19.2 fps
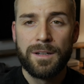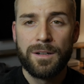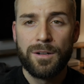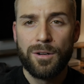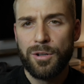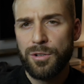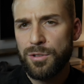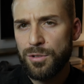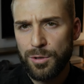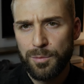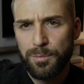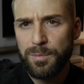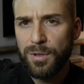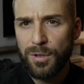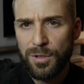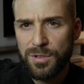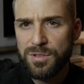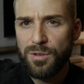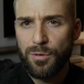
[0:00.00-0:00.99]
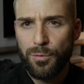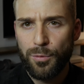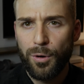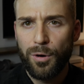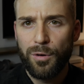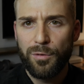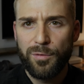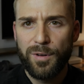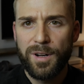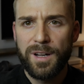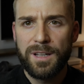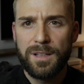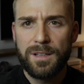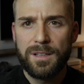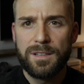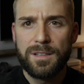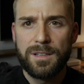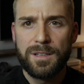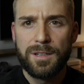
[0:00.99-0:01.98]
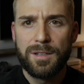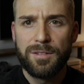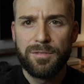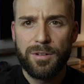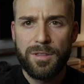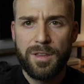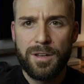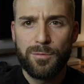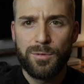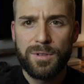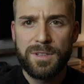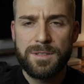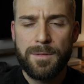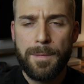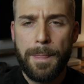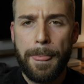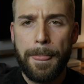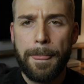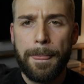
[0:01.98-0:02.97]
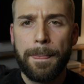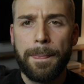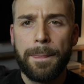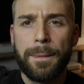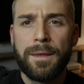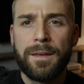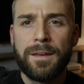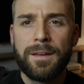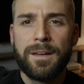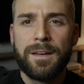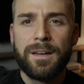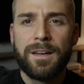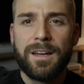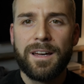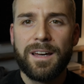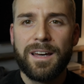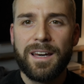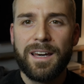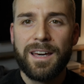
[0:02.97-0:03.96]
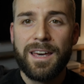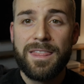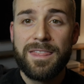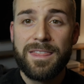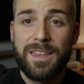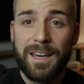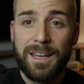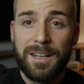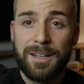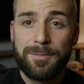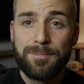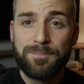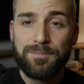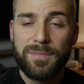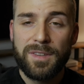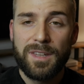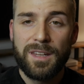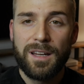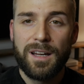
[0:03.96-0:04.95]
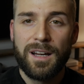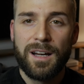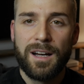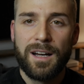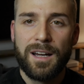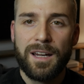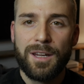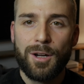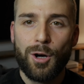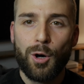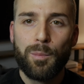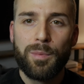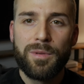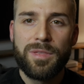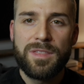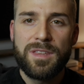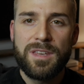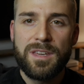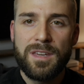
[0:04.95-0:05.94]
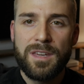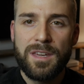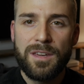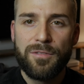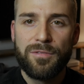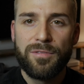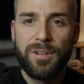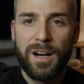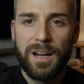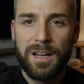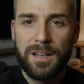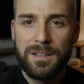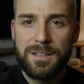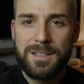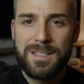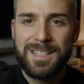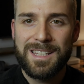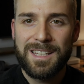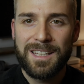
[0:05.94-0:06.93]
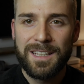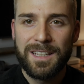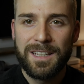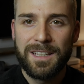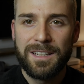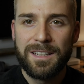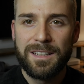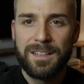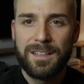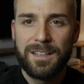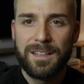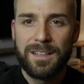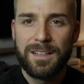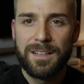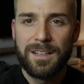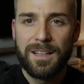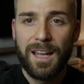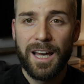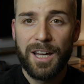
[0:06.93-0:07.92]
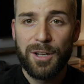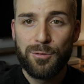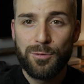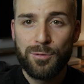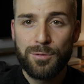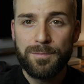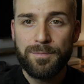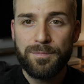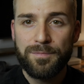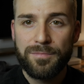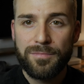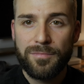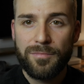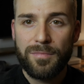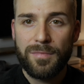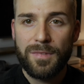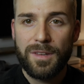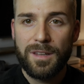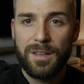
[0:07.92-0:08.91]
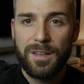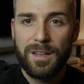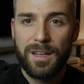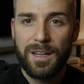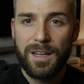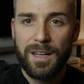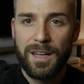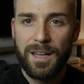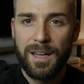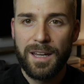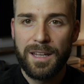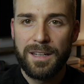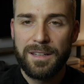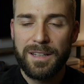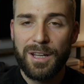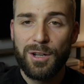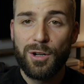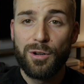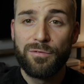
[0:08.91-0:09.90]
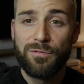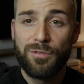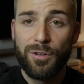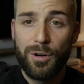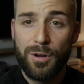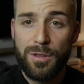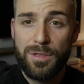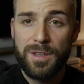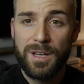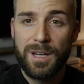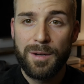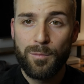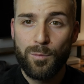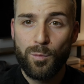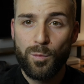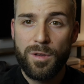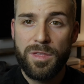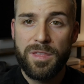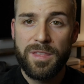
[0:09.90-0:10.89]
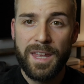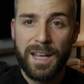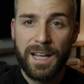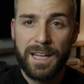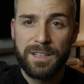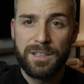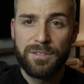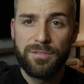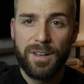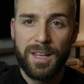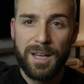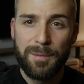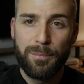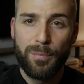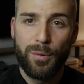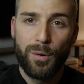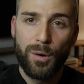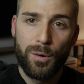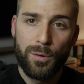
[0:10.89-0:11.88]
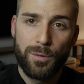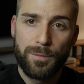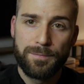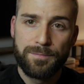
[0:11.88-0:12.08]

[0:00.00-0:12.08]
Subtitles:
or it could be also a RAW file for that reason. And then I open the files in Lightroom, and I convert them with Negative Lab Pro.